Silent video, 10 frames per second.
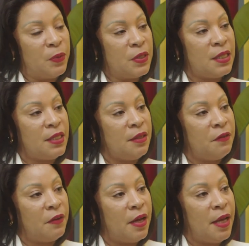
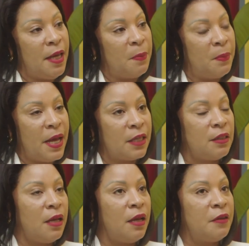positive
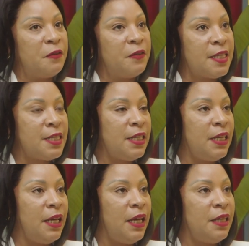impact.
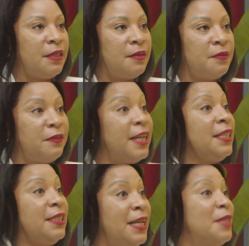Firstly, it
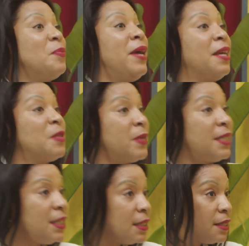validates my
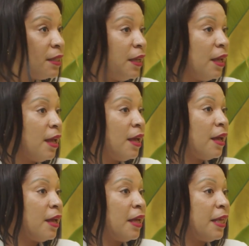expertise
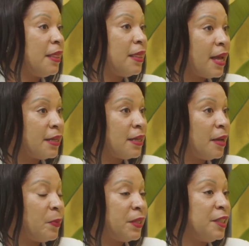in that
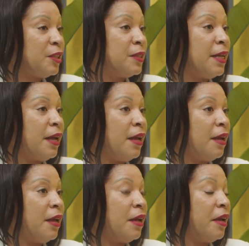
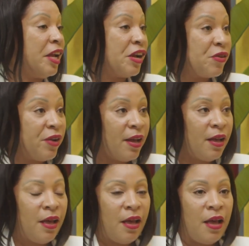particular area.